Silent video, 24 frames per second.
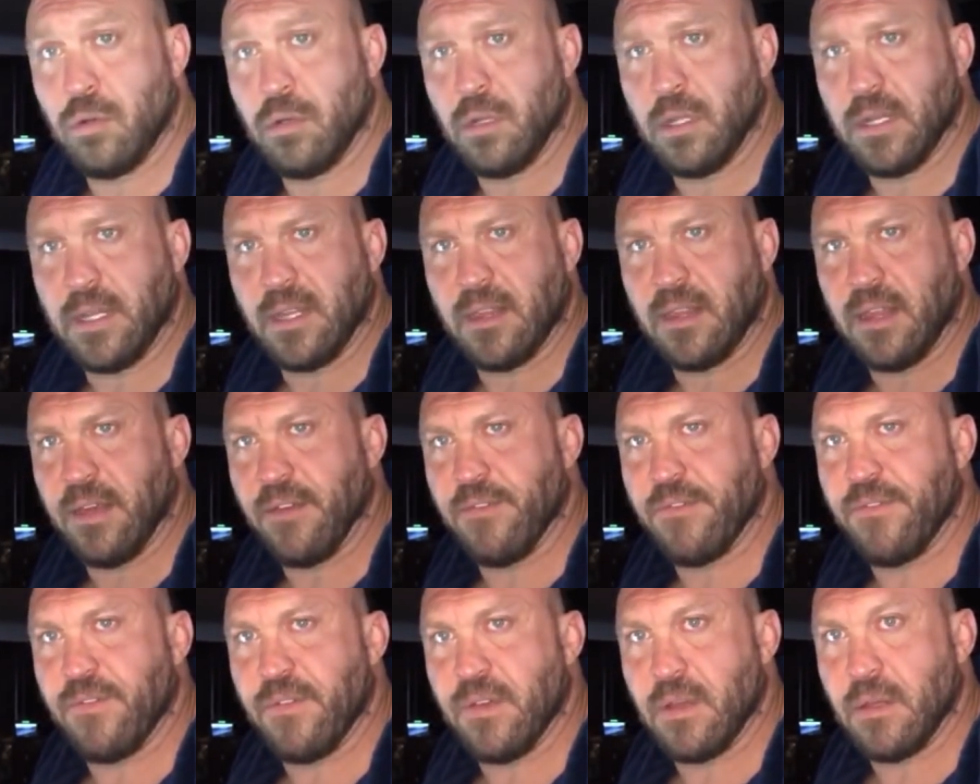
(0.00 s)
look at
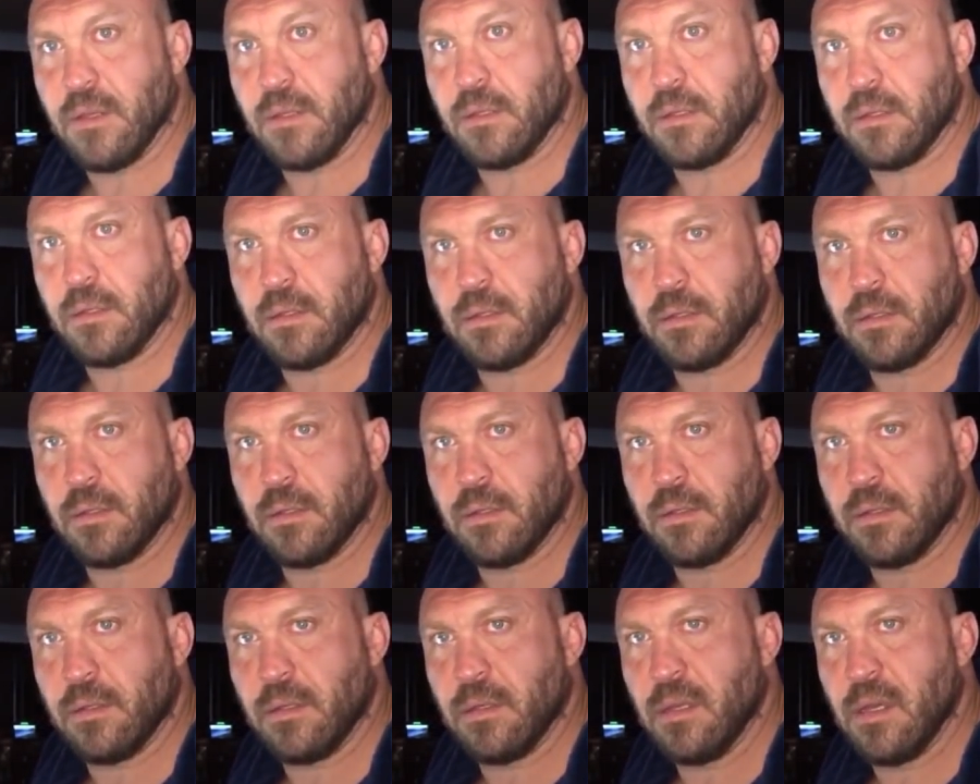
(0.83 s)
that face.
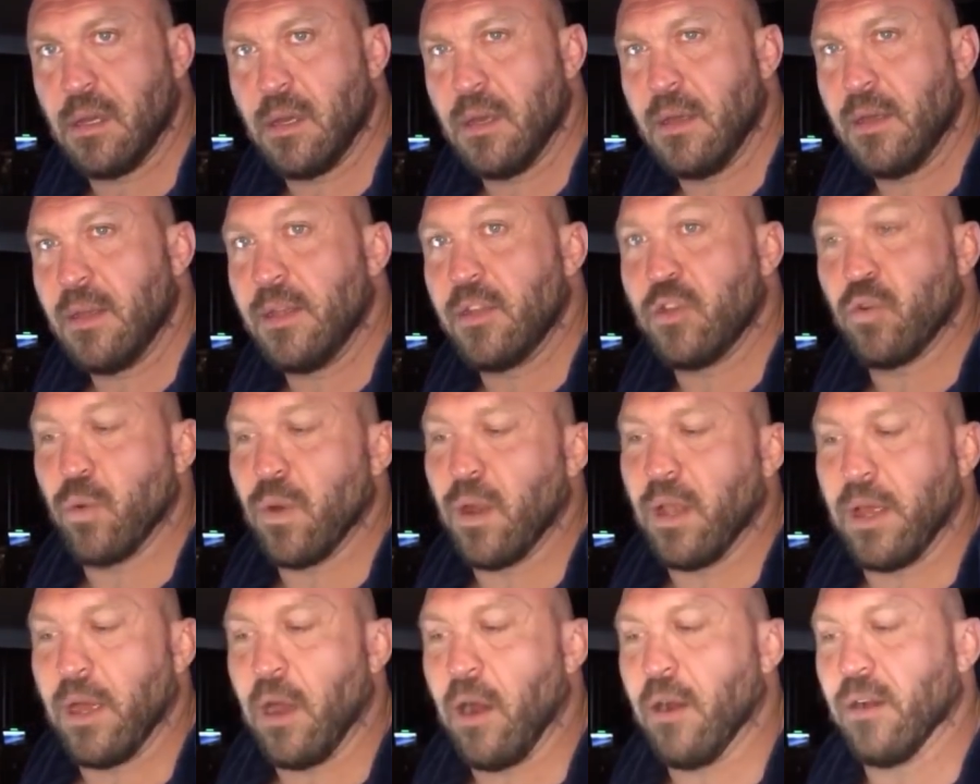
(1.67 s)
It's
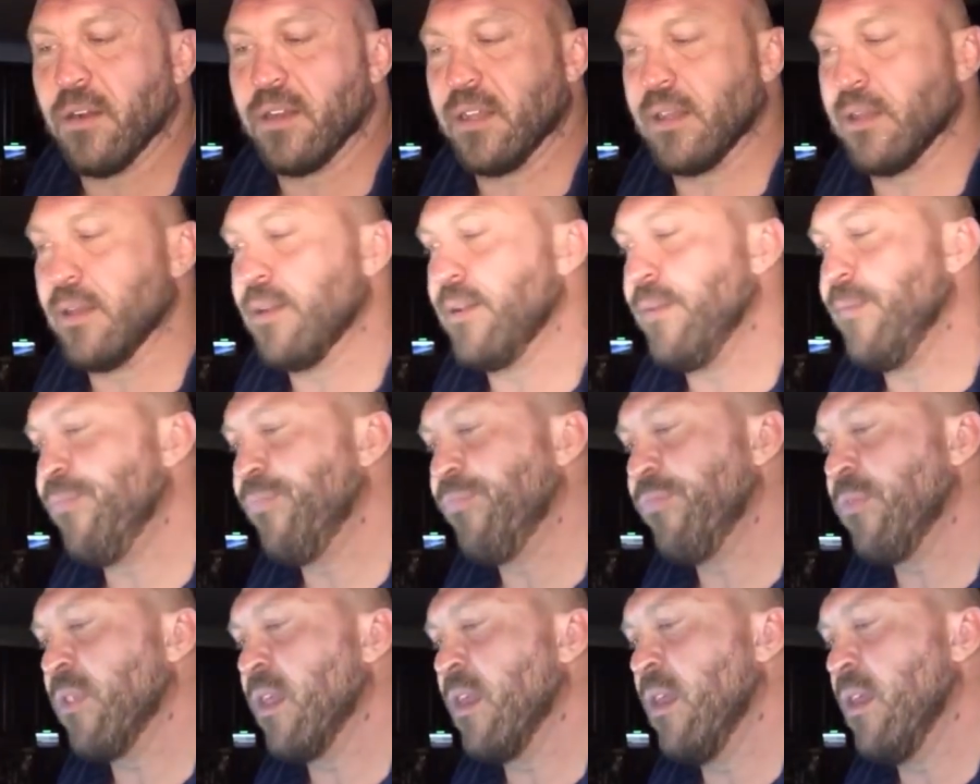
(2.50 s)
really hard to,
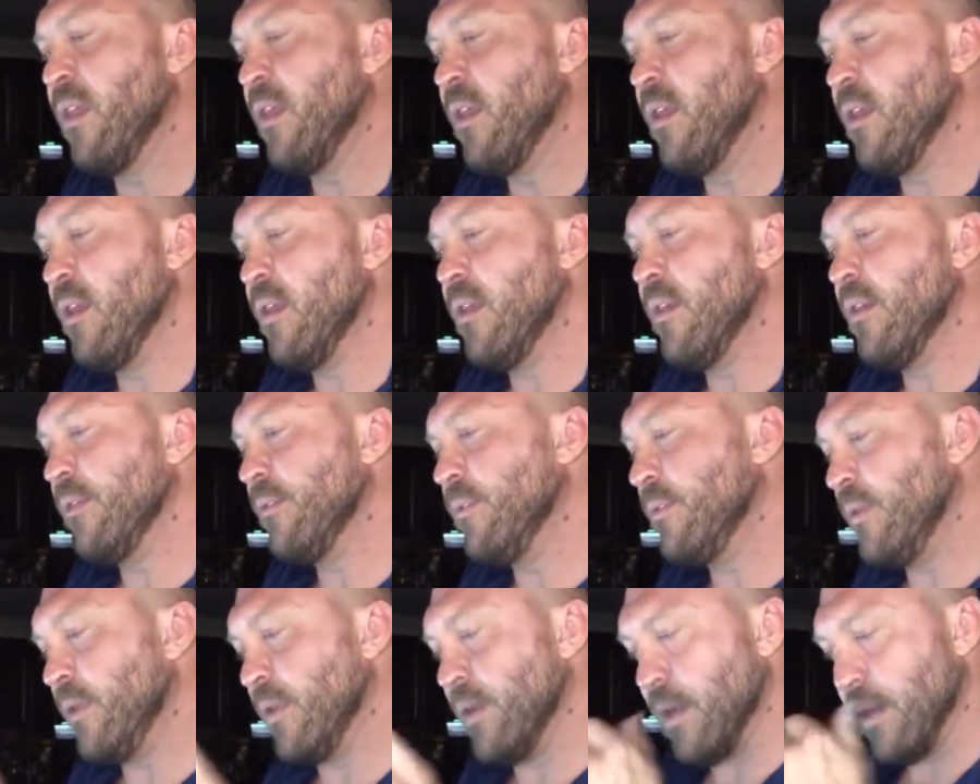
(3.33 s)

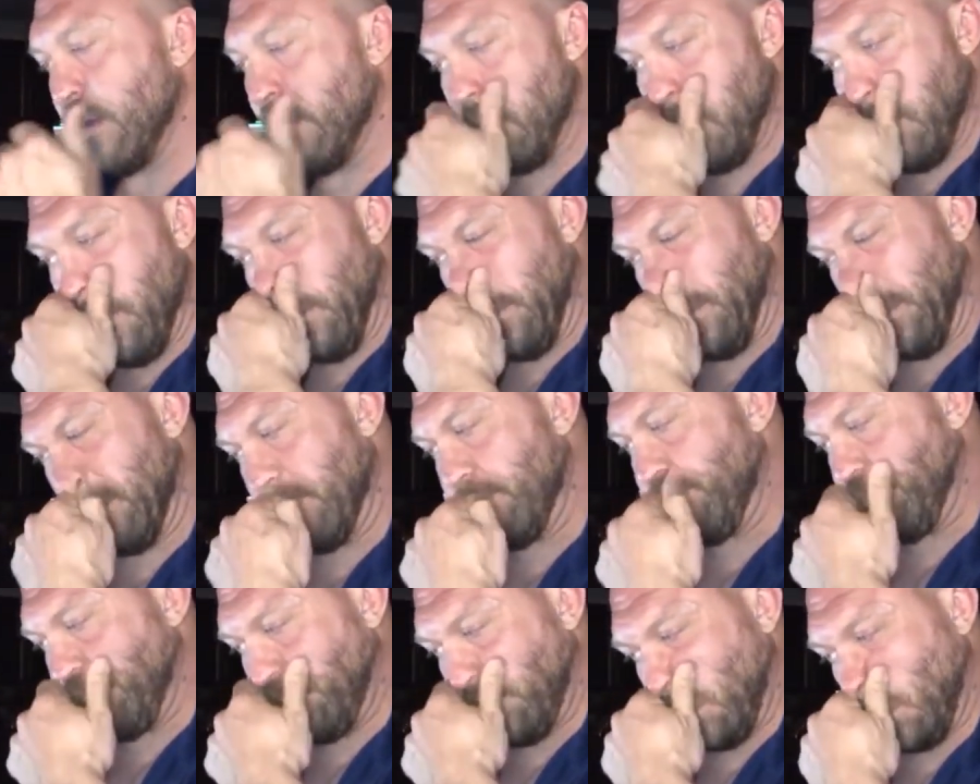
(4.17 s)
you know.
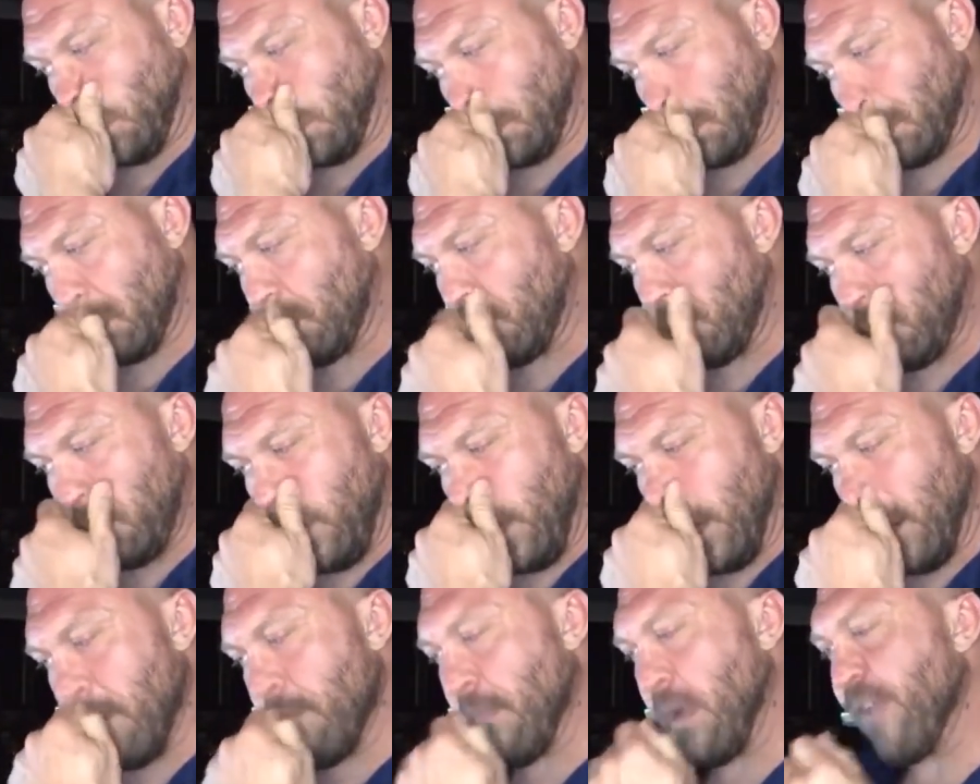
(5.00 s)

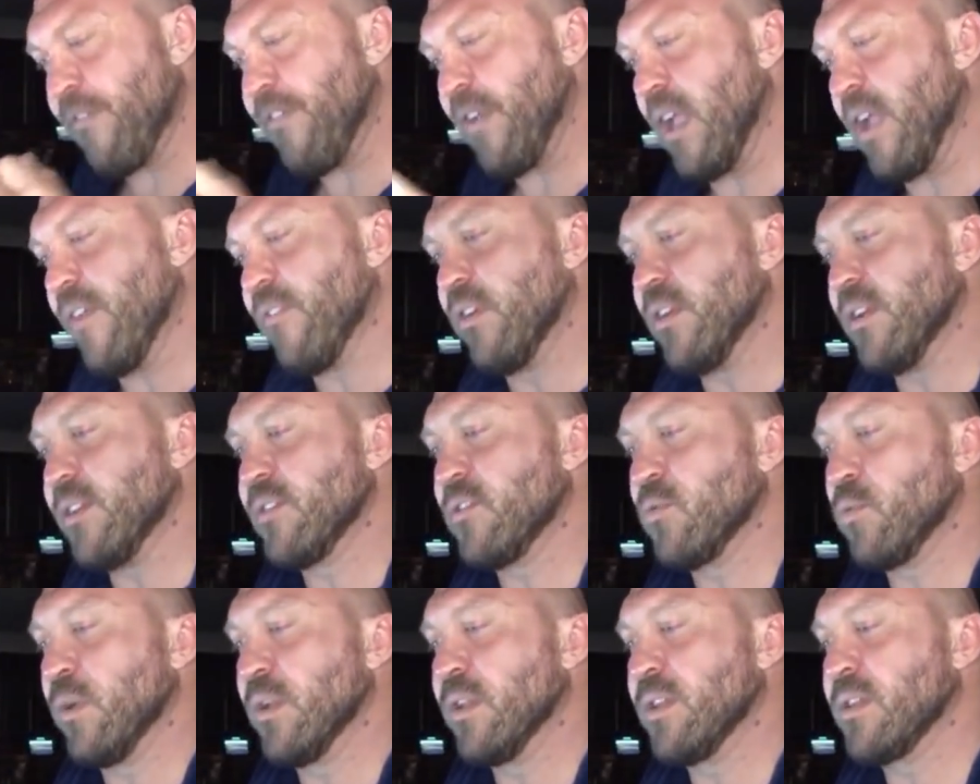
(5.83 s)
My favorite
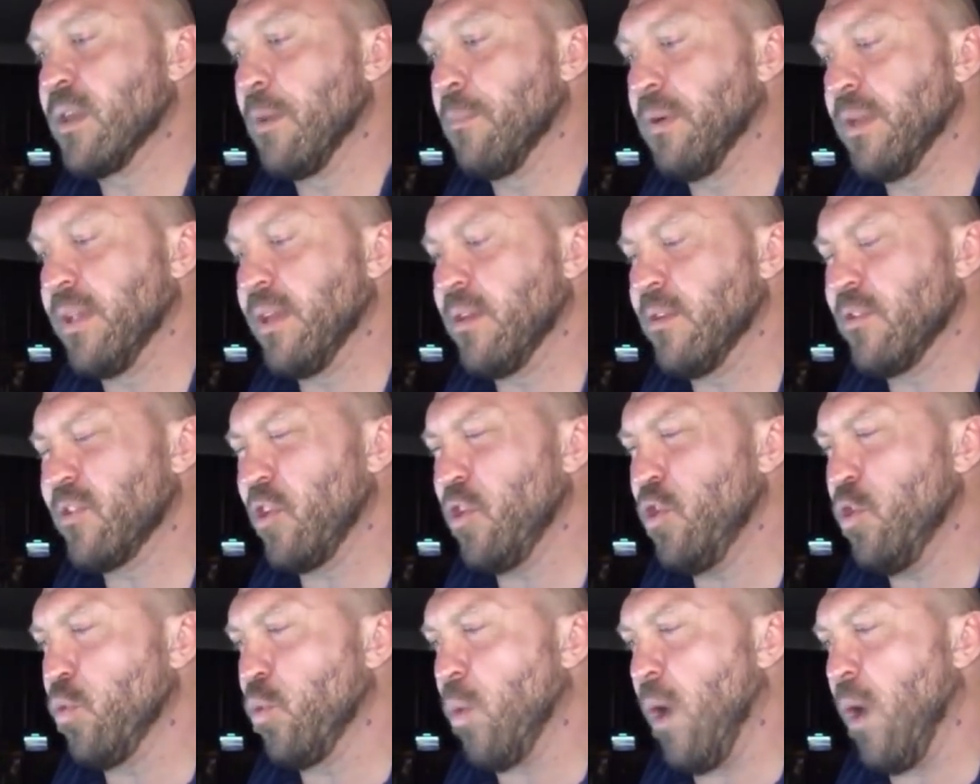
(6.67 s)
is when somebody goes, are you